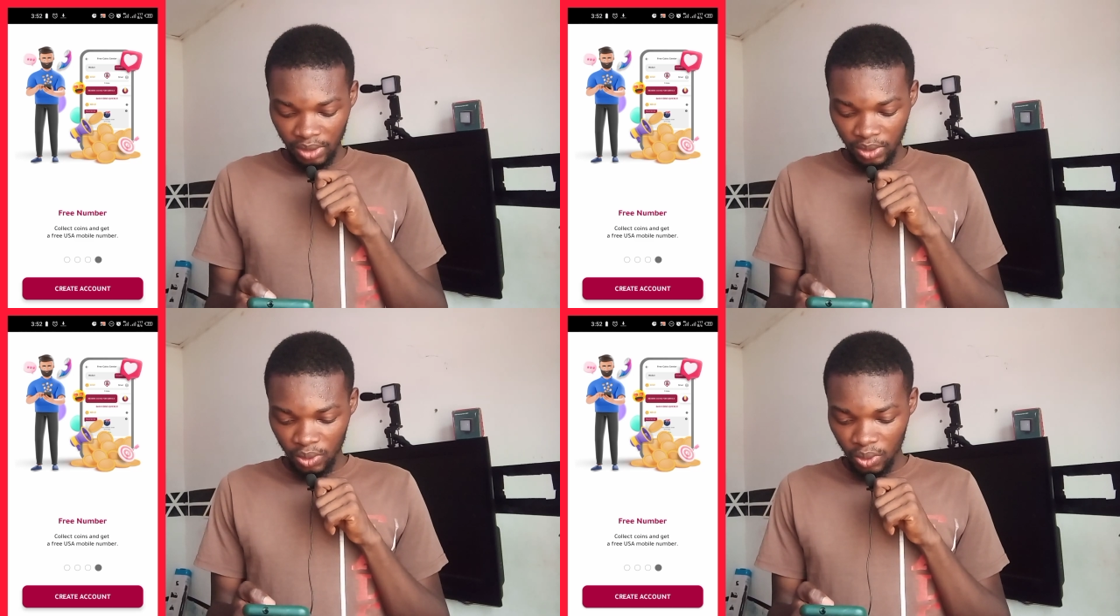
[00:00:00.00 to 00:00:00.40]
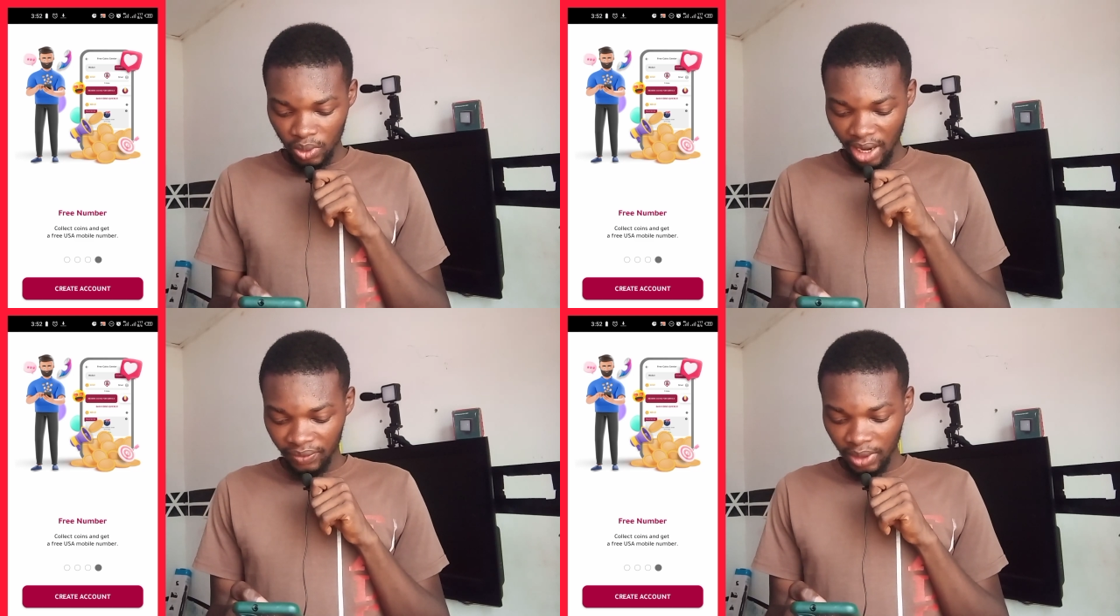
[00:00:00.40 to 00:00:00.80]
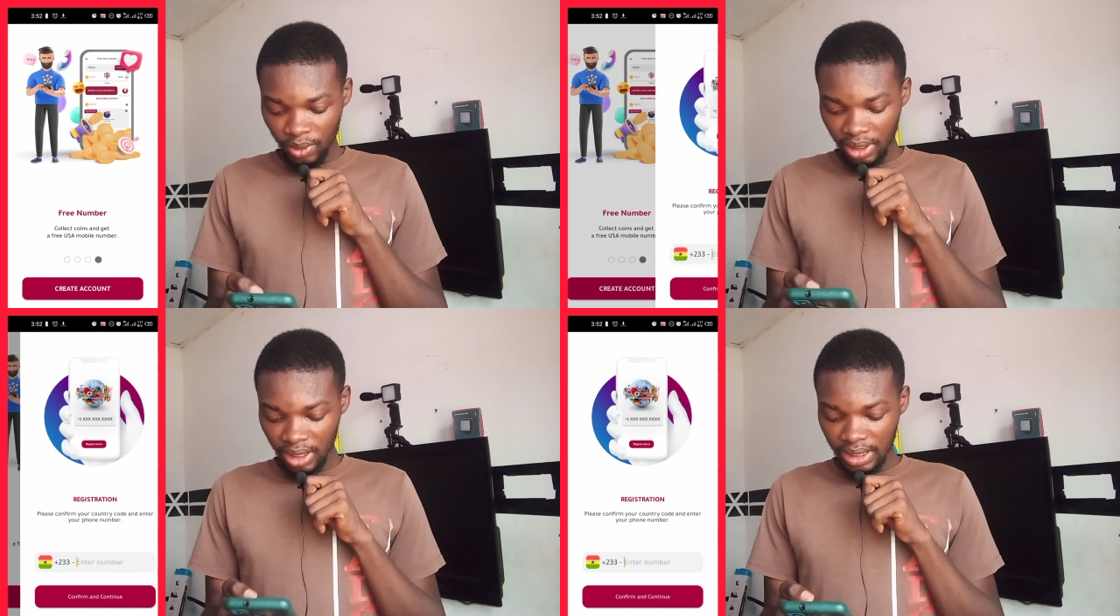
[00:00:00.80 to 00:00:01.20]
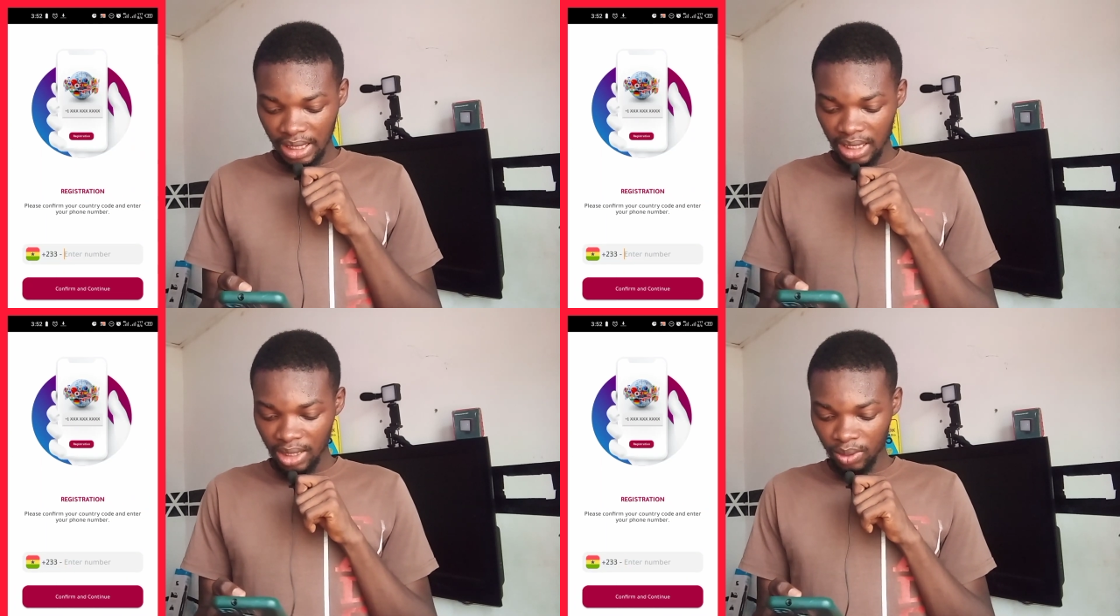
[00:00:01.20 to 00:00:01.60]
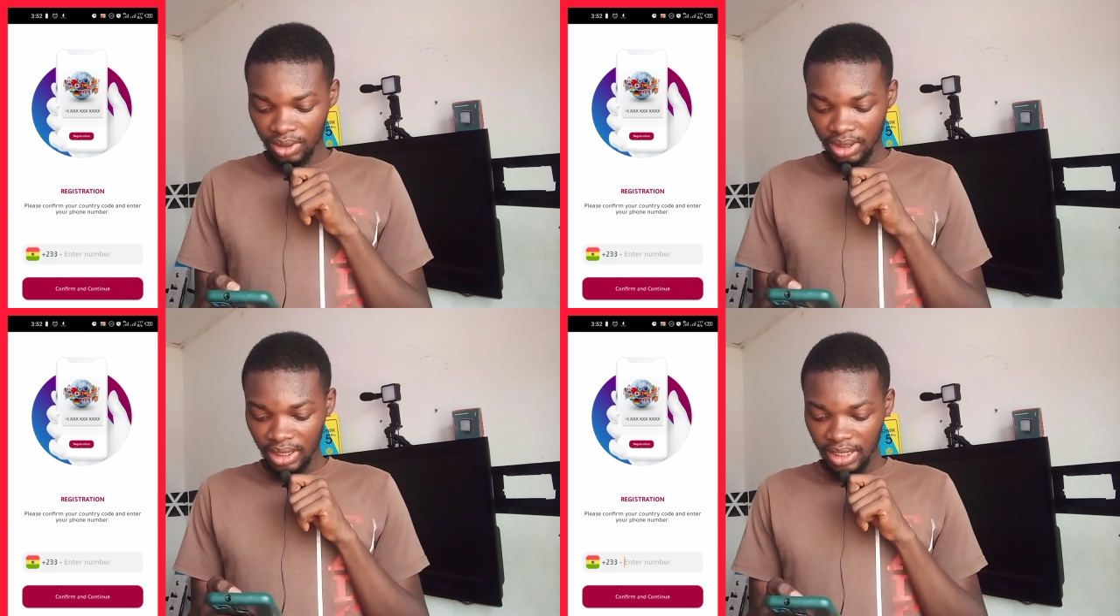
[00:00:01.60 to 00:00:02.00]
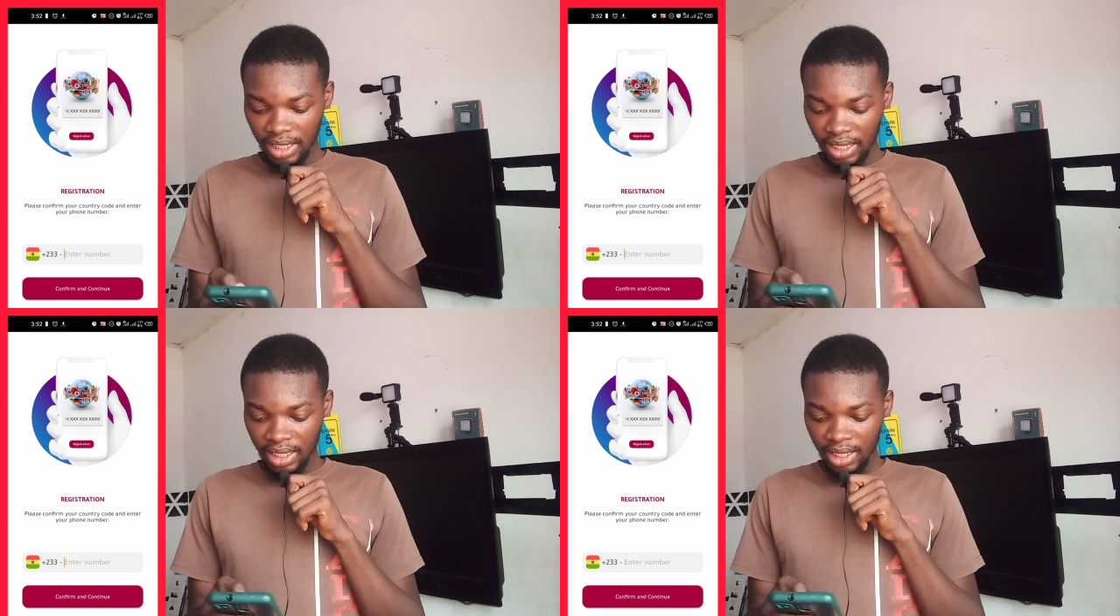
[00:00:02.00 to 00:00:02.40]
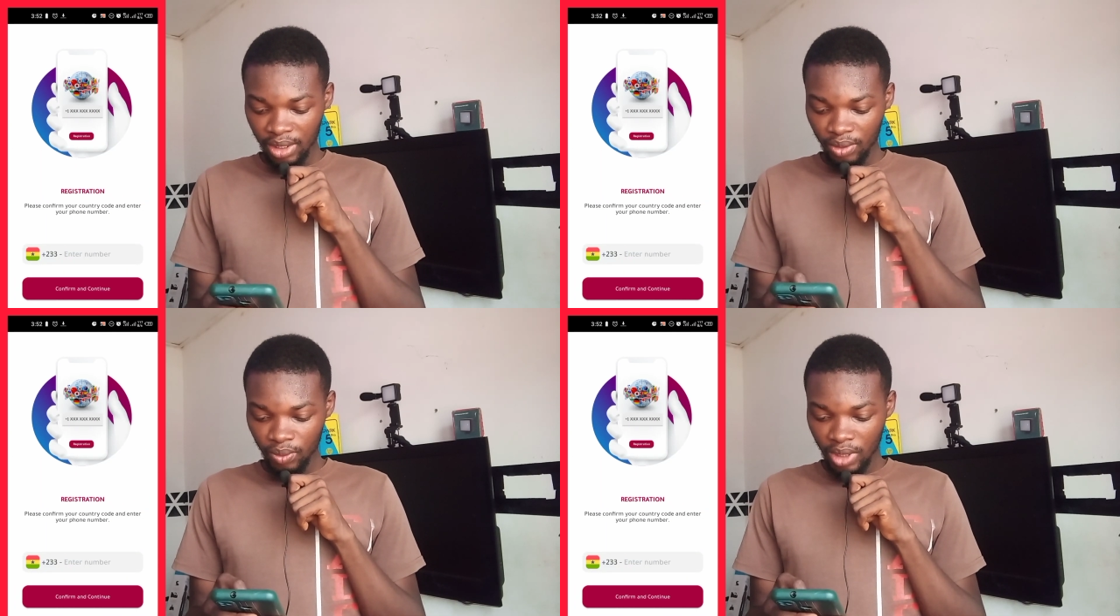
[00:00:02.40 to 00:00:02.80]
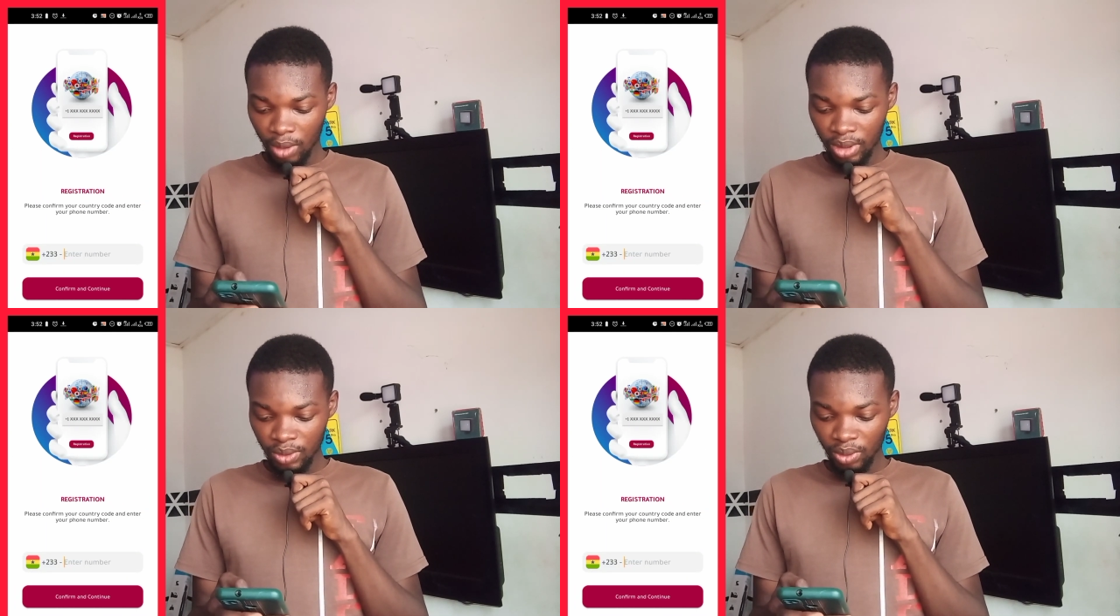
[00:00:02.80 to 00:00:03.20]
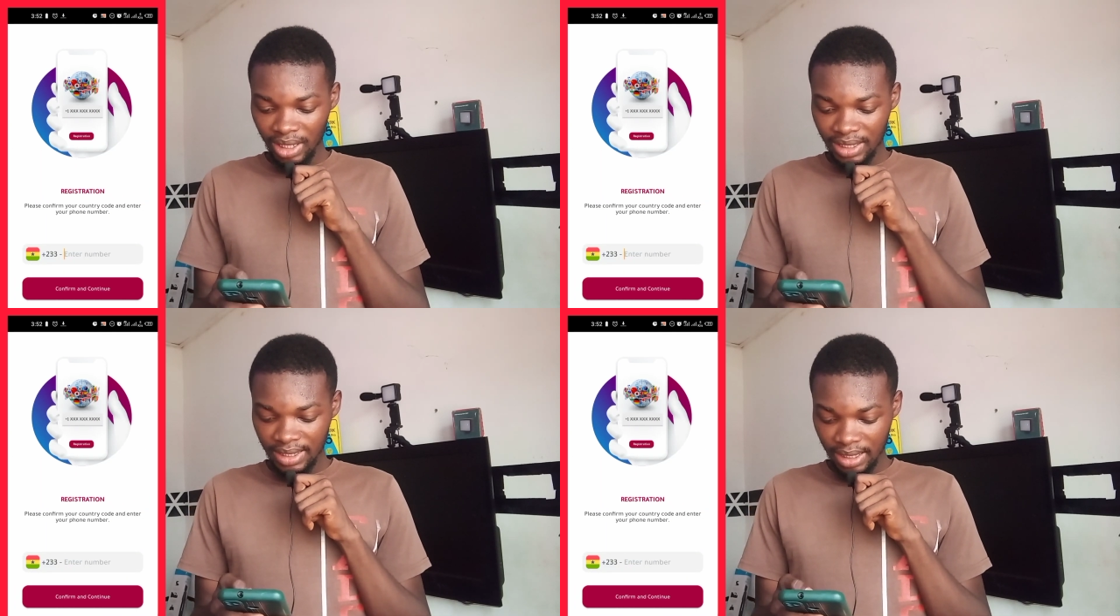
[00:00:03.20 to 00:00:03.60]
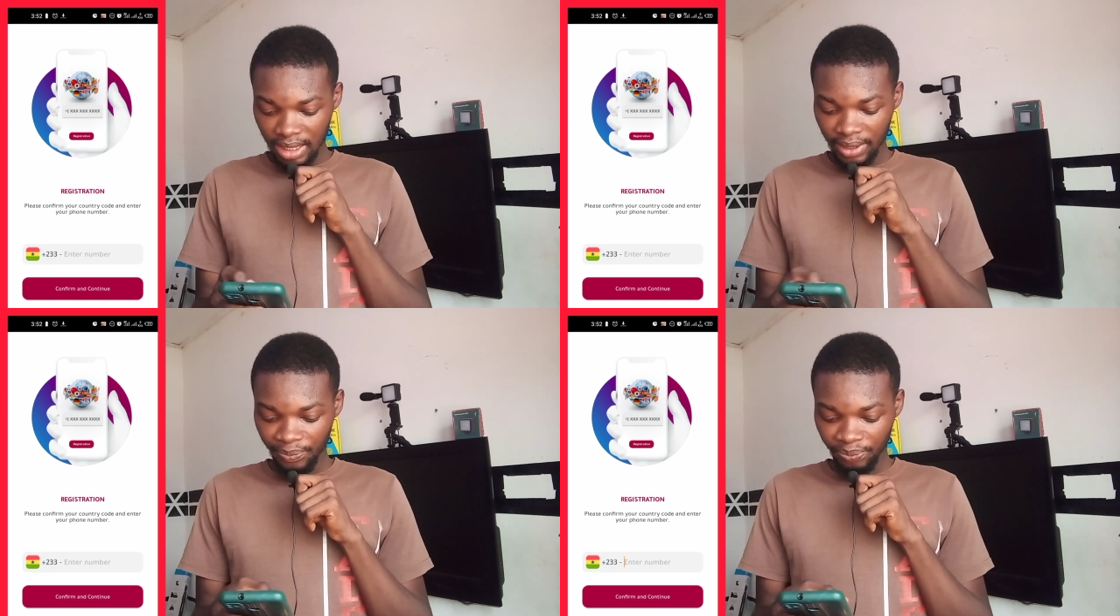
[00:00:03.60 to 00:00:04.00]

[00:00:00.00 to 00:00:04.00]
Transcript: So after we create the account, here we are going to register,